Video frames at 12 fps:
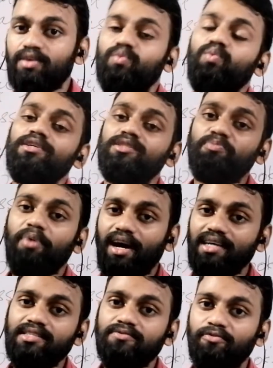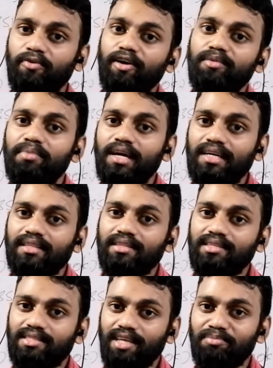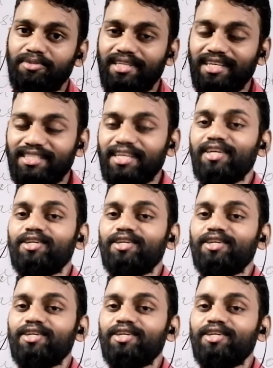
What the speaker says: which pass from the subject